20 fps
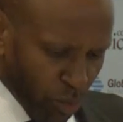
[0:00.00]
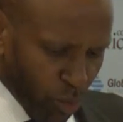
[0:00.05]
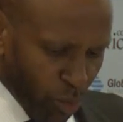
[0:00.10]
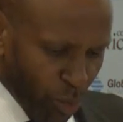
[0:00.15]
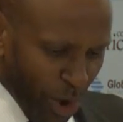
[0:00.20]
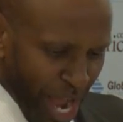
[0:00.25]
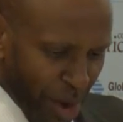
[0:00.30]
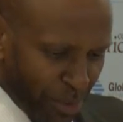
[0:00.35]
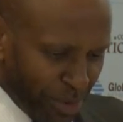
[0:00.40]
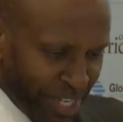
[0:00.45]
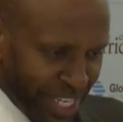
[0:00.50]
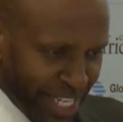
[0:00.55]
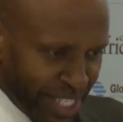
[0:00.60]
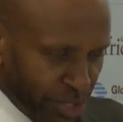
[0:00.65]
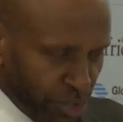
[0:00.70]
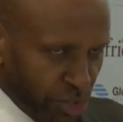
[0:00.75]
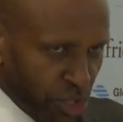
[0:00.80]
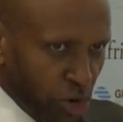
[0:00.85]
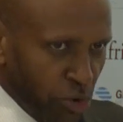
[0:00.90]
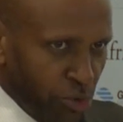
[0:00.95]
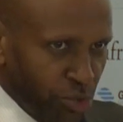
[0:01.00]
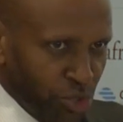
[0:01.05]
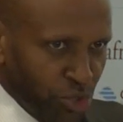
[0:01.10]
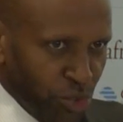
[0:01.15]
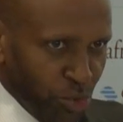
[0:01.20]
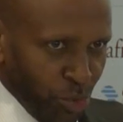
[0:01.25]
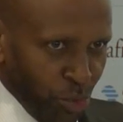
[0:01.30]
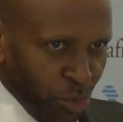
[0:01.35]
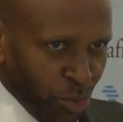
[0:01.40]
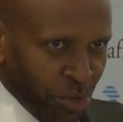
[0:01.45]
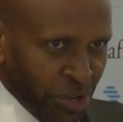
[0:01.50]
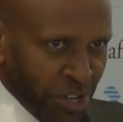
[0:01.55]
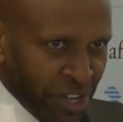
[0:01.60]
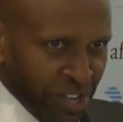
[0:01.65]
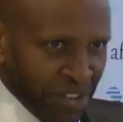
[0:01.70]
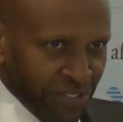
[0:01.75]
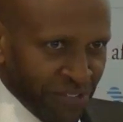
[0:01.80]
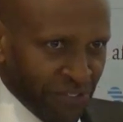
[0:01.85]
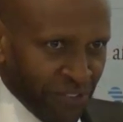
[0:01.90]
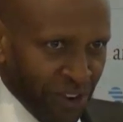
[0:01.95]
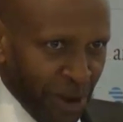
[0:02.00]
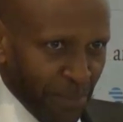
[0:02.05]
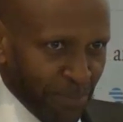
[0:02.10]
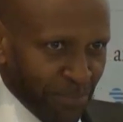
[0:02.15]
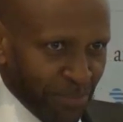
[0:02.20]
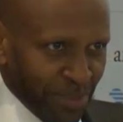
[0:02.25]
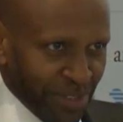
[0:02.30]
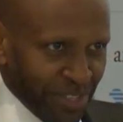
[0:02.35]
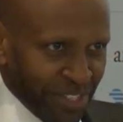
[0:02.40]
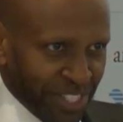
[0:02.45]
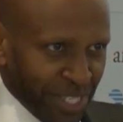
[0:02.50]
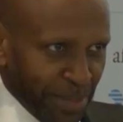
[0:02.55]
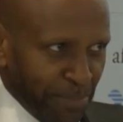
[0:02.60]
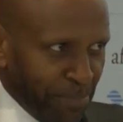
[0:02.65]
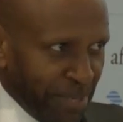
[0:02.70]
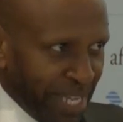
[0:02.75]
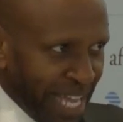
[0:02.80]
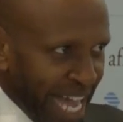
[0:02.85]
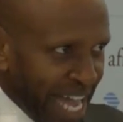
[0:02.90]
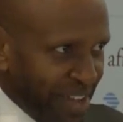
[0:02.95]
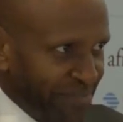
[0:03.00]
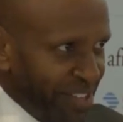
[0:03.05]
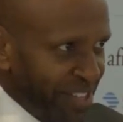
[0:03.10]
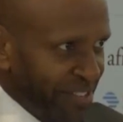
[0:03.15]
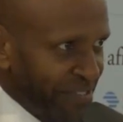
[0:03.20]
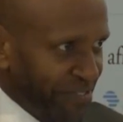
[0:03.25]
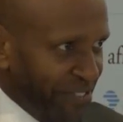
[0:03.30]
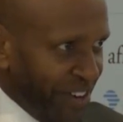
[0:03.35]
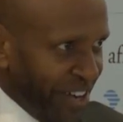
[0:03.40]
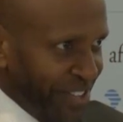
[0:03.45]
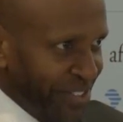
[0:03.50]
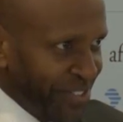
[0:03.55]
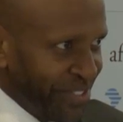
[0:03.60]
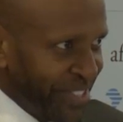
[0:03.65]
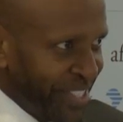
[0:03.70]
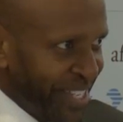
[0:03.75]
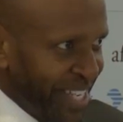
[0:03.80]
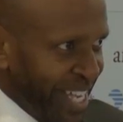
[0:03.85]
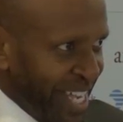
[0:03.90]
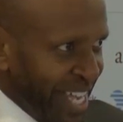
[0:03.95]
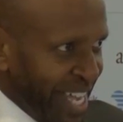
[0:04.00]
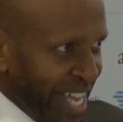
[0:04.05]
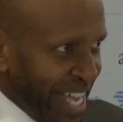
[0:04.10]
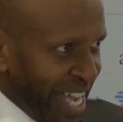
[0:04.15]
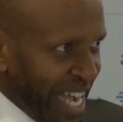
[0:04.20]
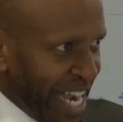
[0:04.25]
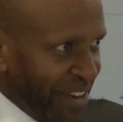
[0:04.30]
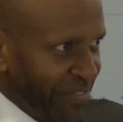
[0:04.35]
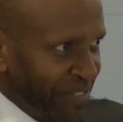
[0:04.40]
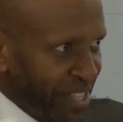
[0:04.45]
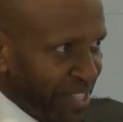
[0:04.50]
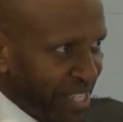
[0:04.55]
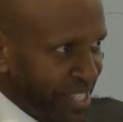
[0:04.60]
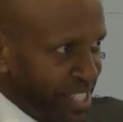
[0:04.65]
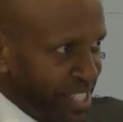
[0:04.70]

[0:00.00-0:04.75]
where we need to go to from simply having funds, having the